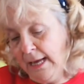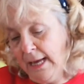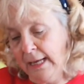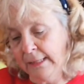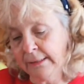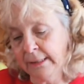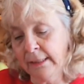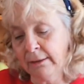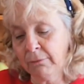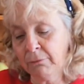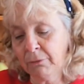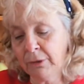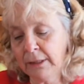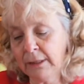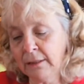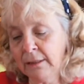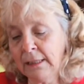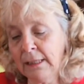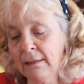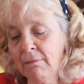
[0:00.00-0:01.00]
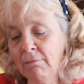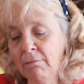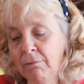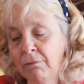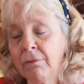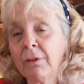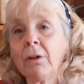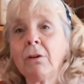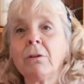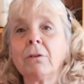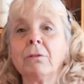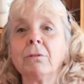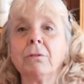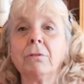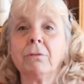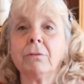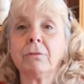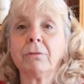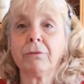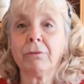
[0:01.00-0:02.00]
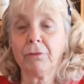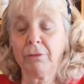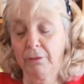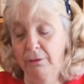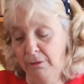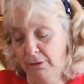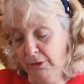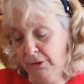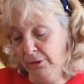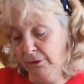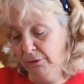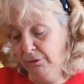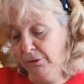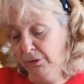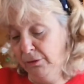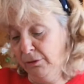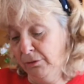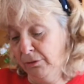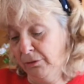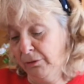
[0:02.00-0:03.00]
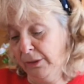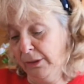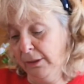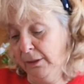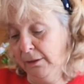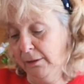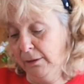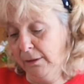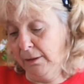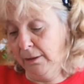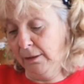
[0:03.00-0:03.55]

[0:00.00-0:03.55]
and it will involve you using